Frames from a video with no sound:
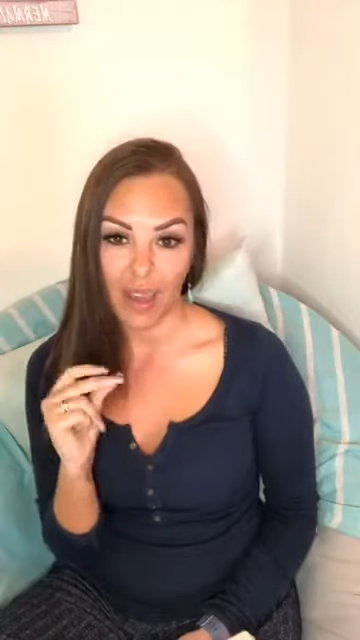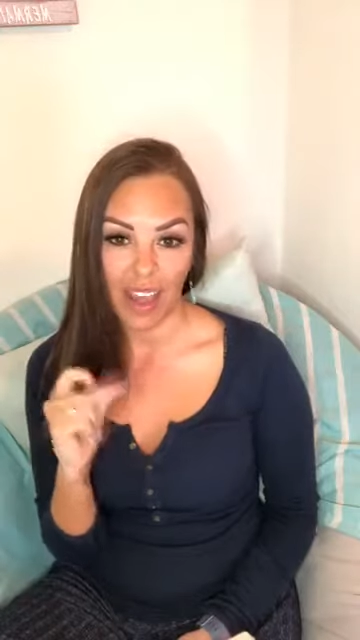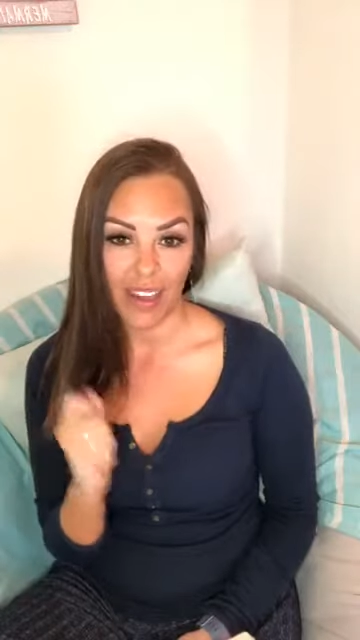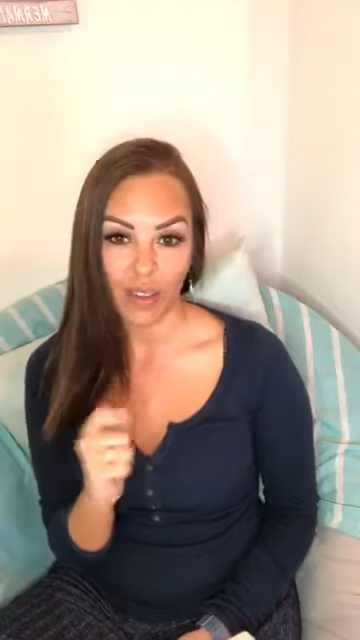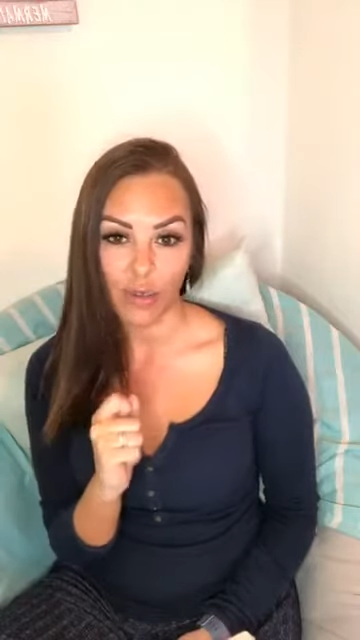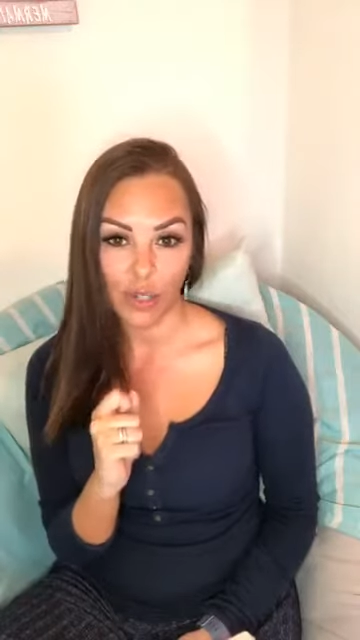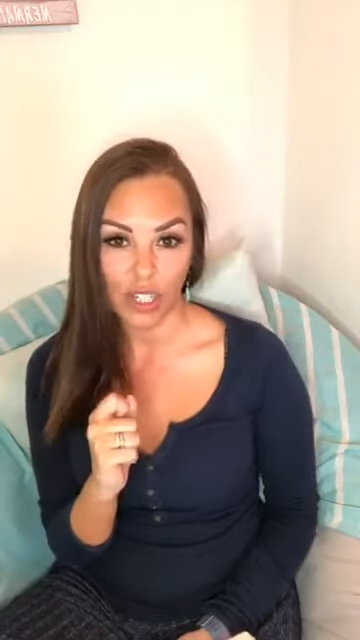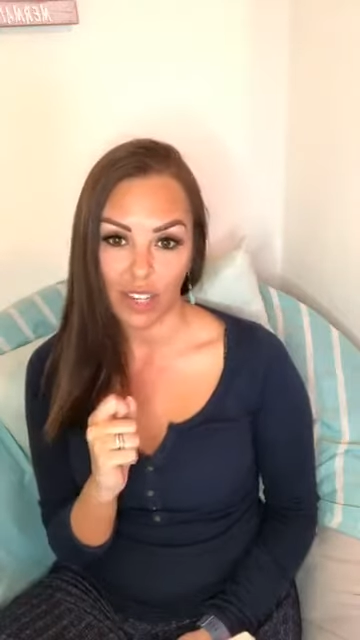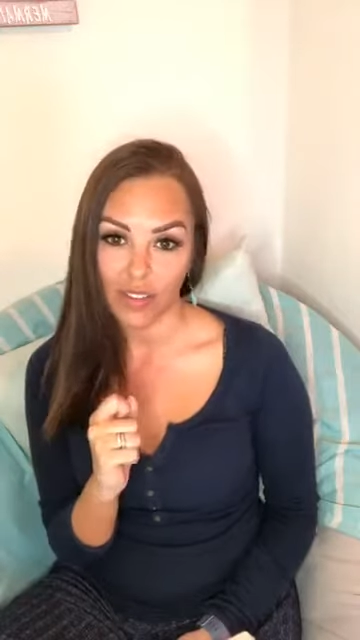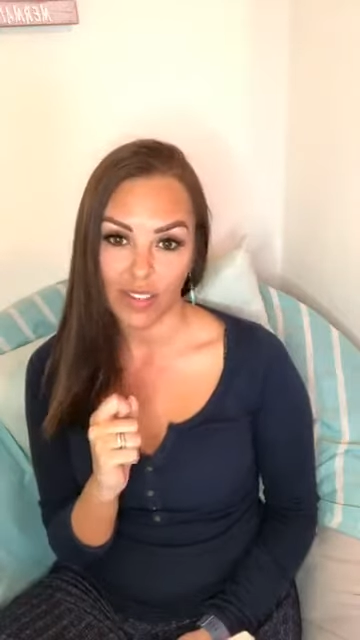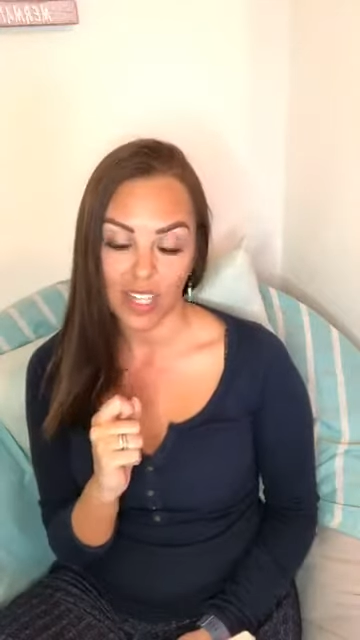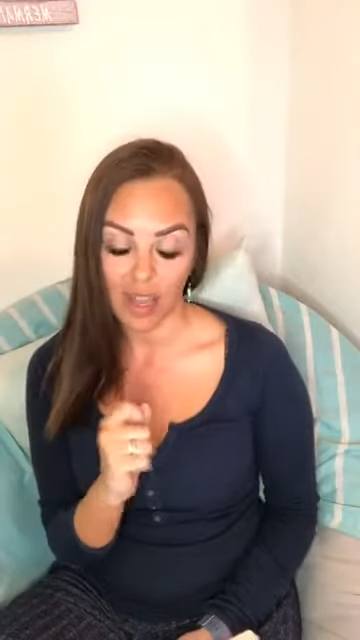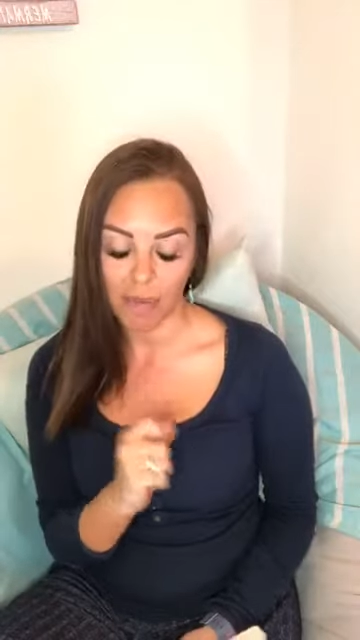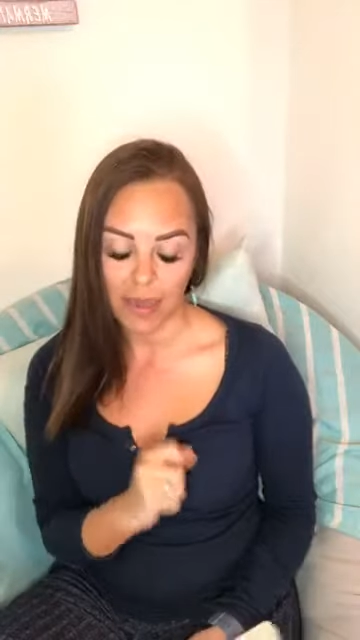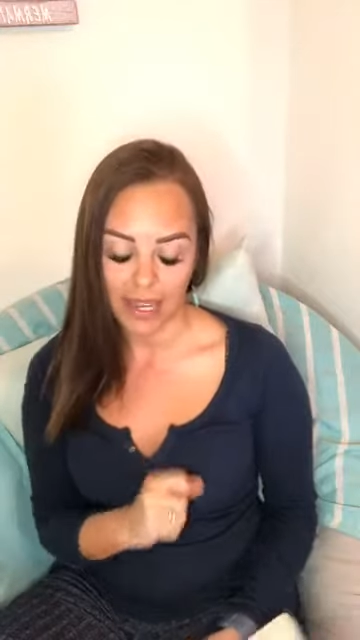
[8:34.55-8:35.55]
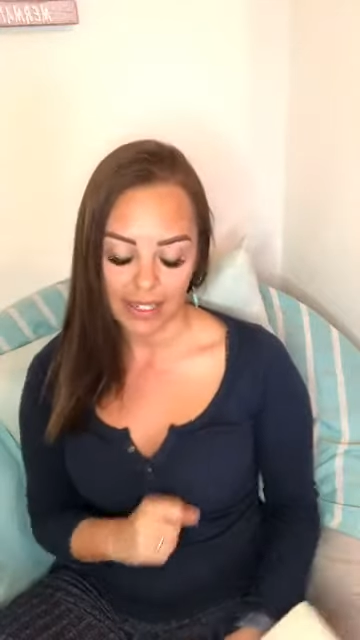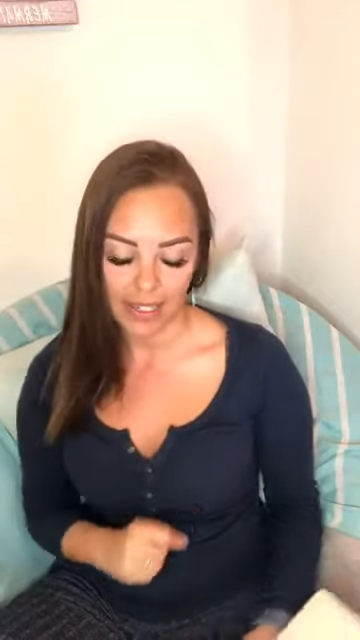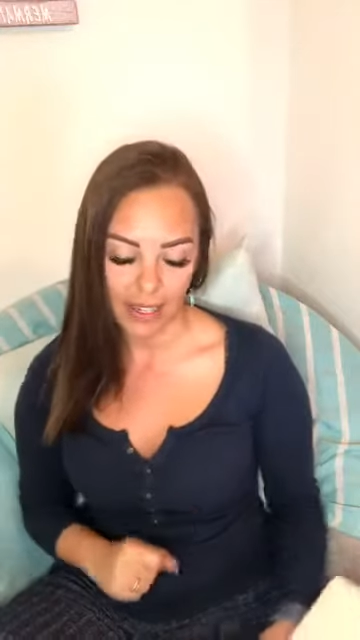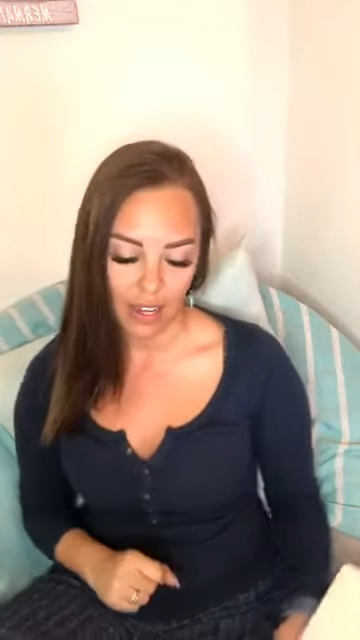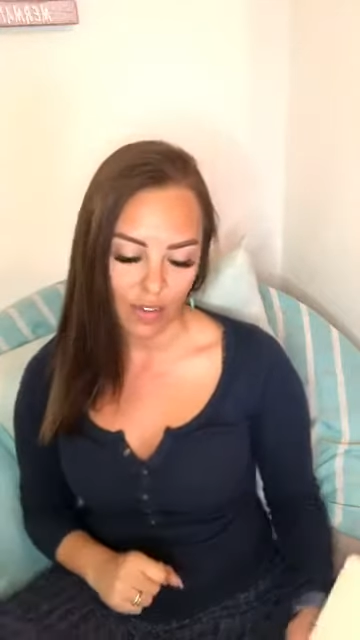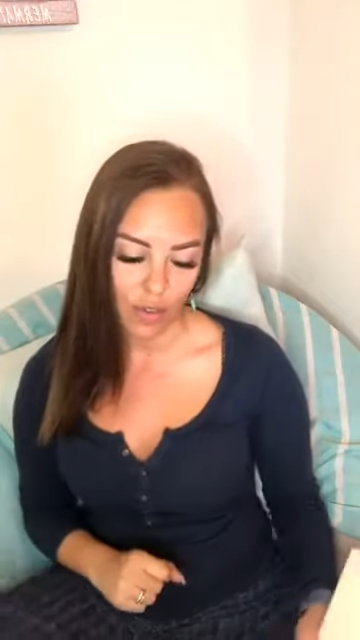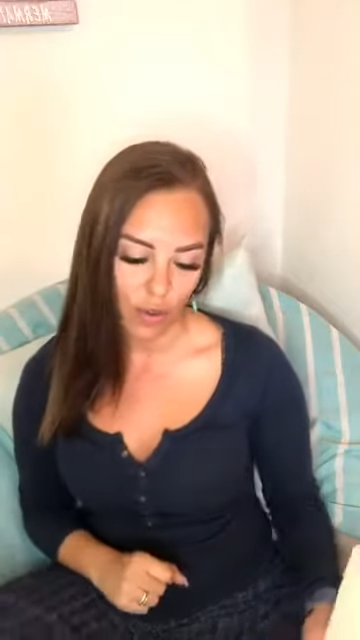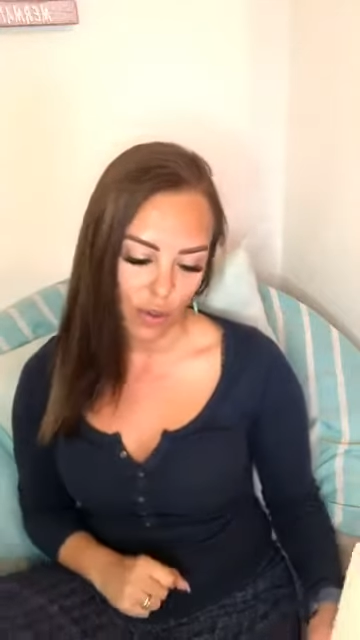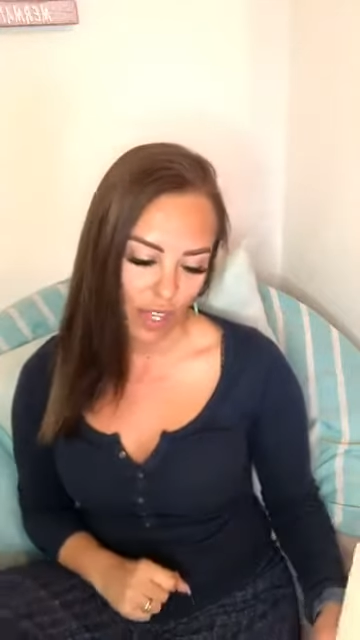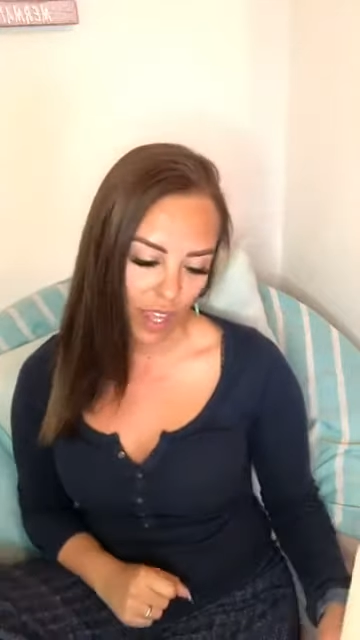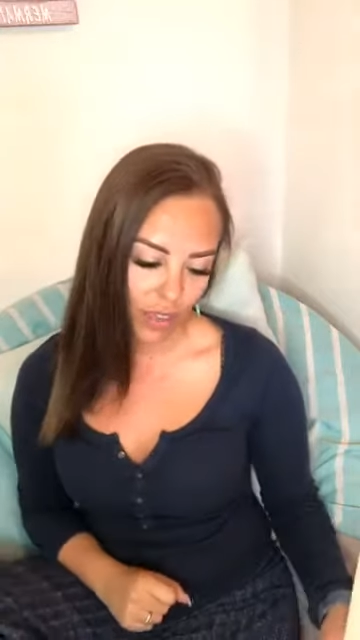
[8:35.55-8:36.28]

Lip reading: and it will shift it immediately for you.